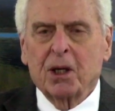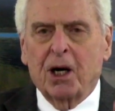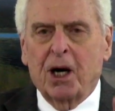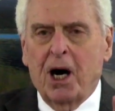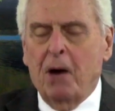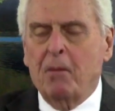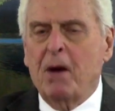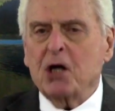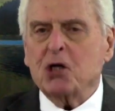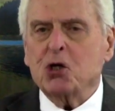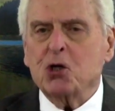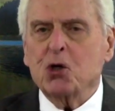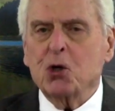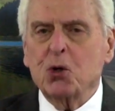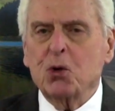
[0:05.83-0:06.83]
How
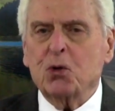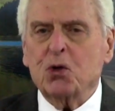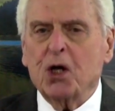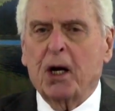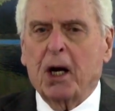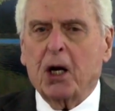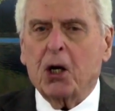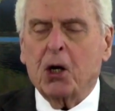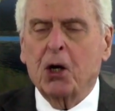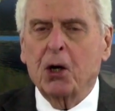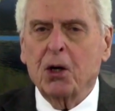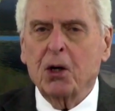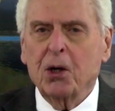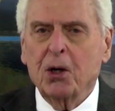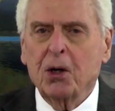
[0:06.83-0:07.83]
much do you think
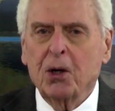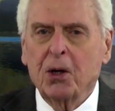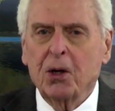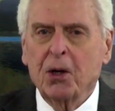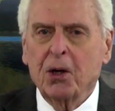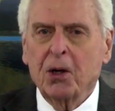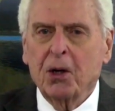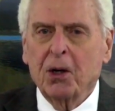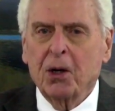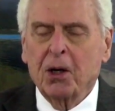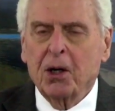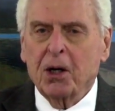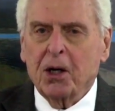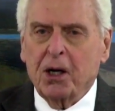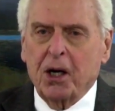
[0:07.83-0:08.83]

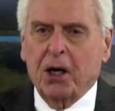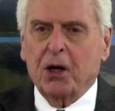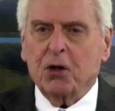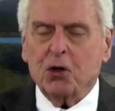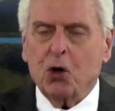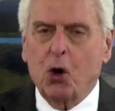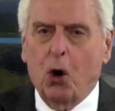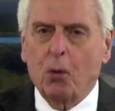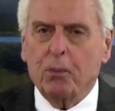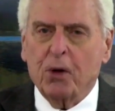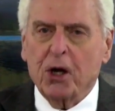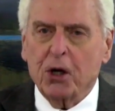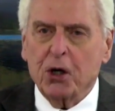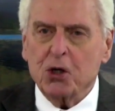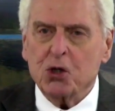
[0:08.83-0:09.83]
Kenneth
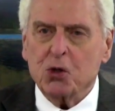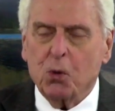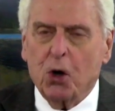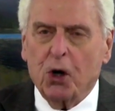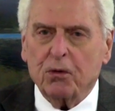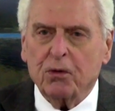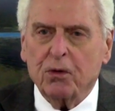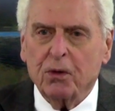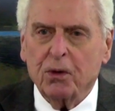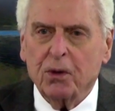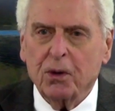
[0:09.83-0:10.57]
Copeland is worth?